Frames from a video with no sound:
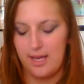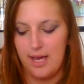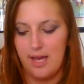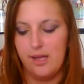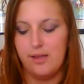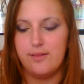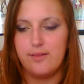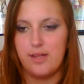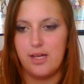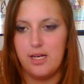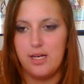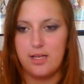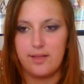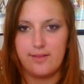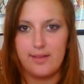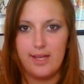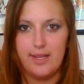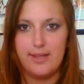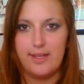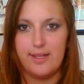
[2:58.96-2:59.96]
Okay, so it
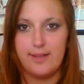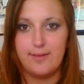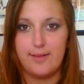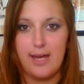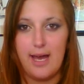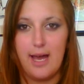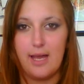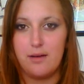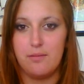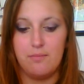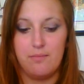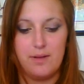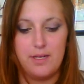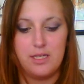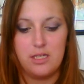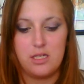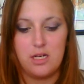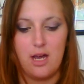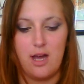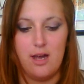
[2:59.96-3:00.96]
looks like this. It hasn't
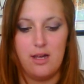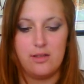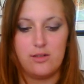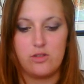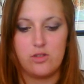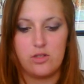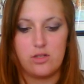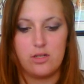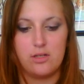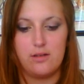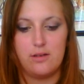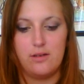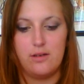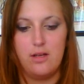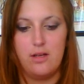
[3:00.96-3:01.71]
been touched.